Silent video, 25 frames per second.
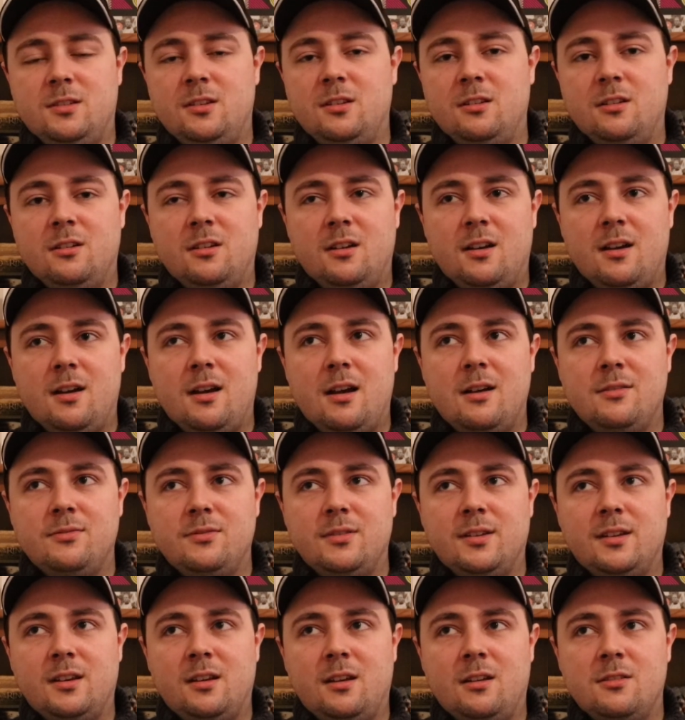You know, I
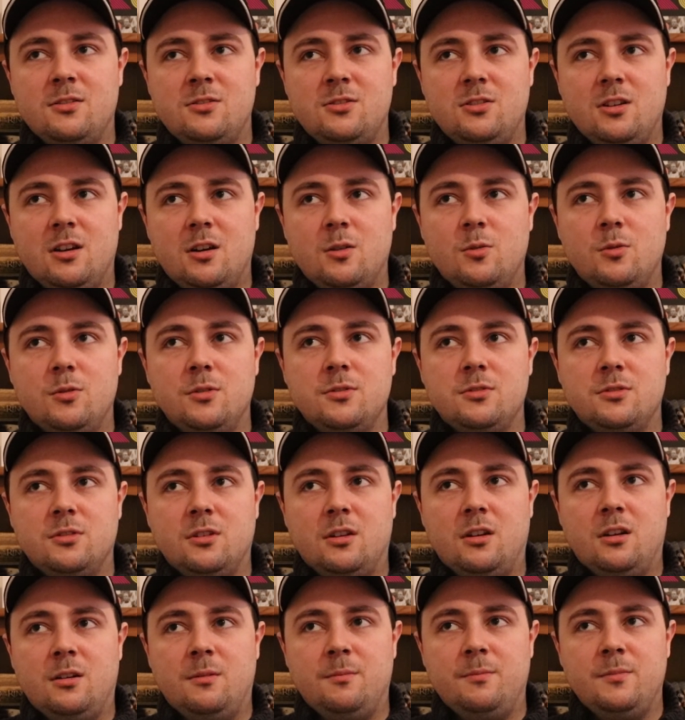think, you know, Star Wars,
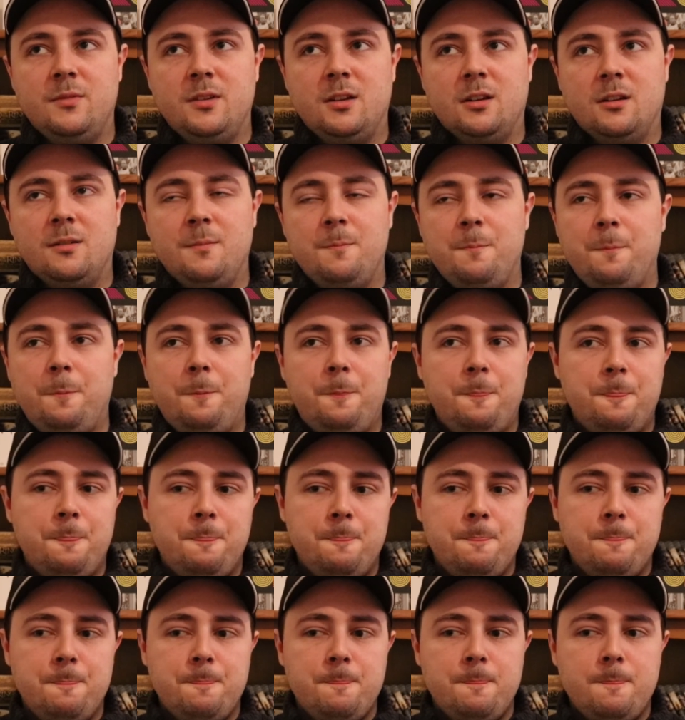you
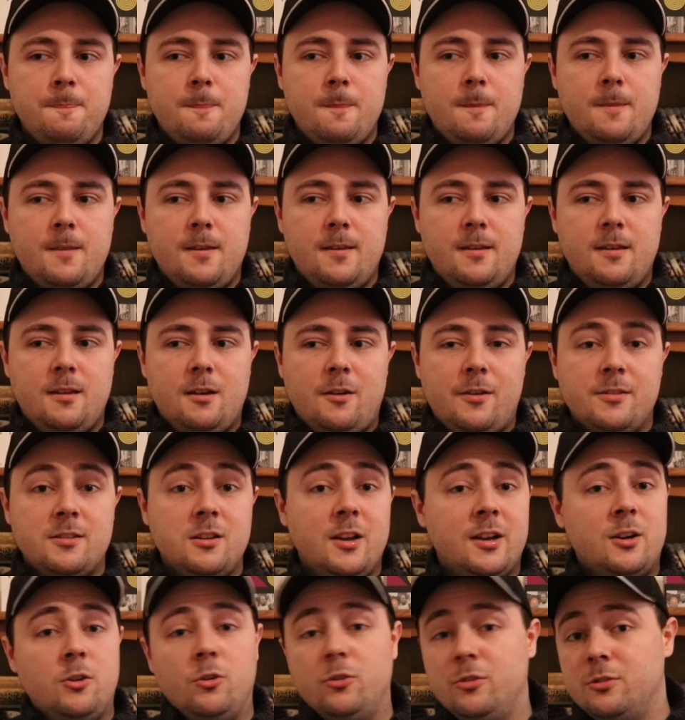know, it's
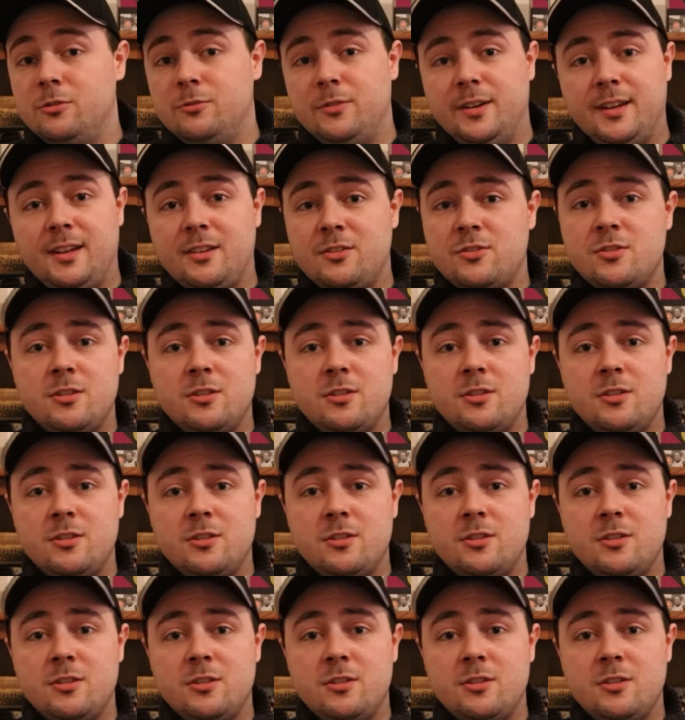like Lord of the Rings.